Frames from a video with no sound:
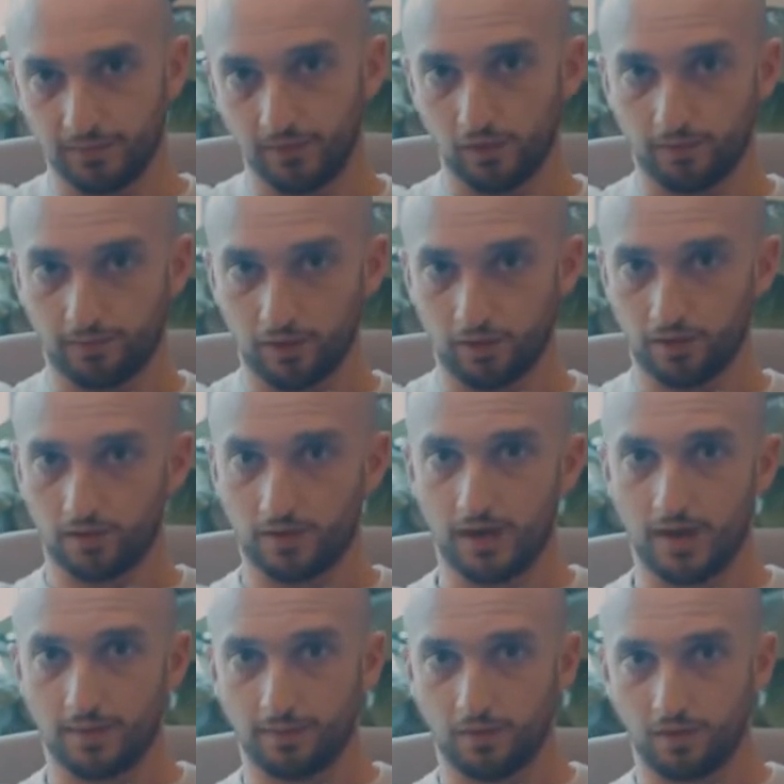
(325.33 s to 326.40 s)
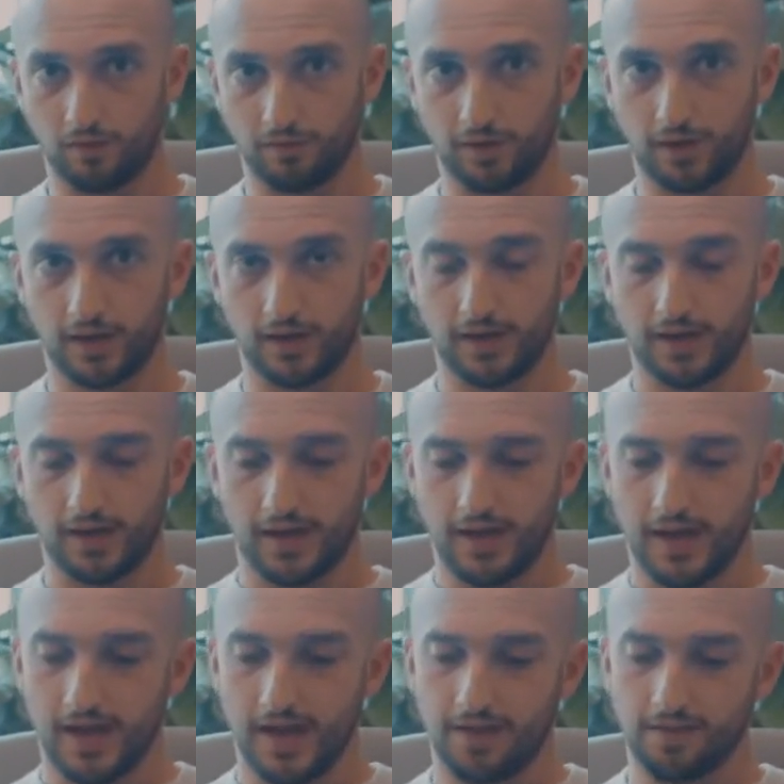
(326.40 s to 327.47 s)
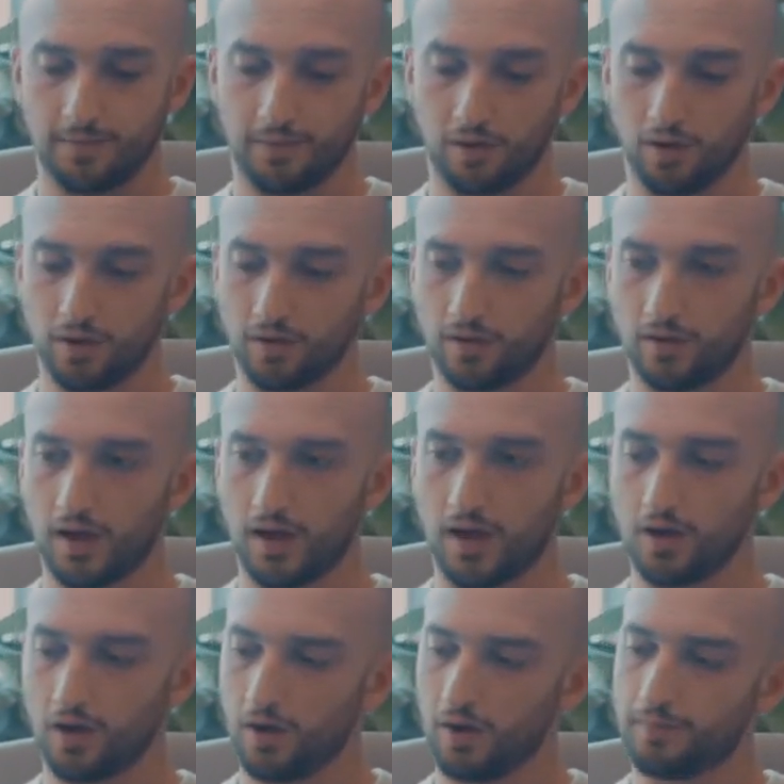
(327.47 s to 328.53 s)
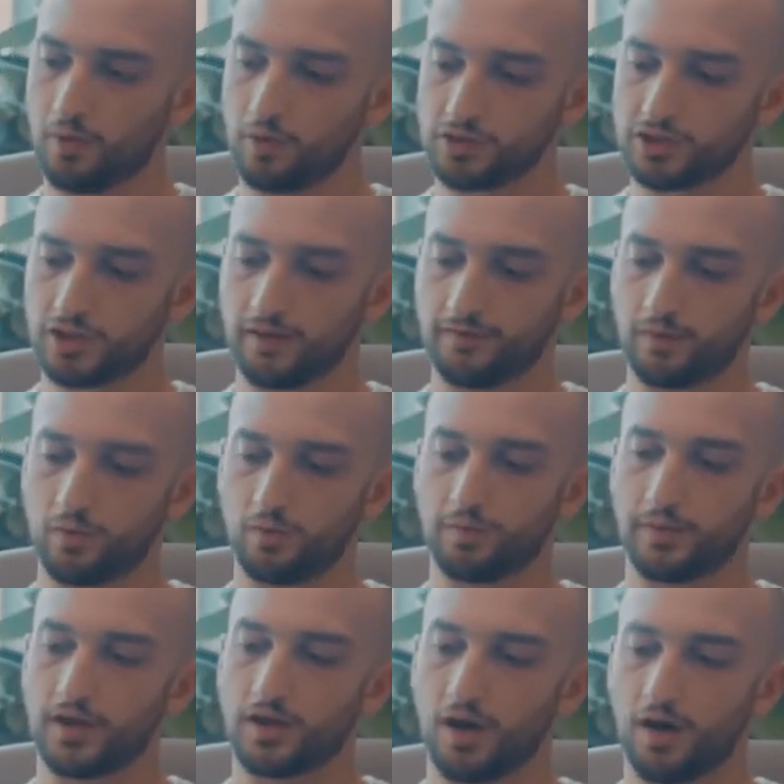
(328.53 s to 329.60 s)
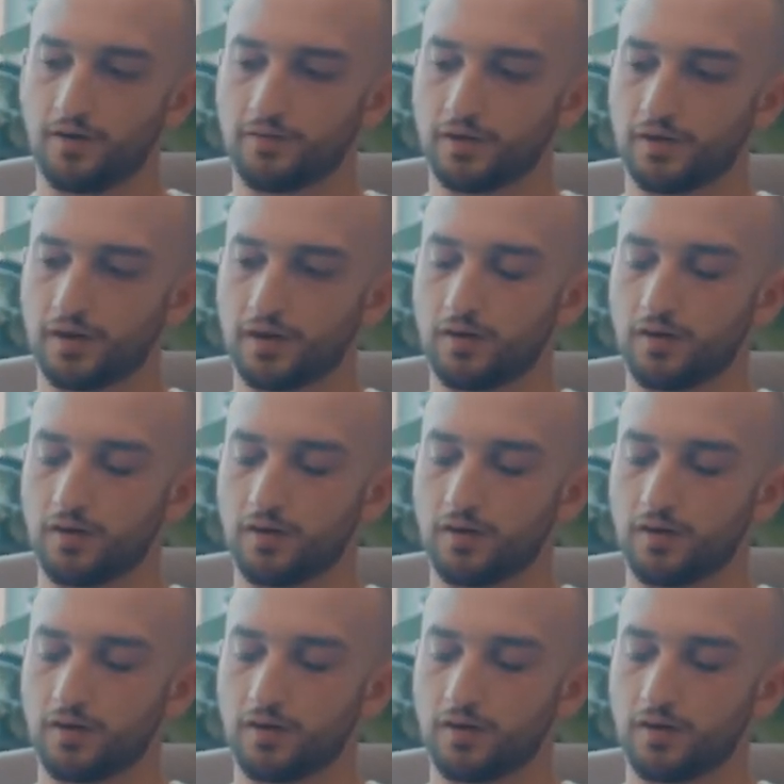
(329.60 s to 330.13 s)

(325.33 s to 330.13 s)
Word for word: to build a pergola up over it. And the pergola, a portion of it will be covered.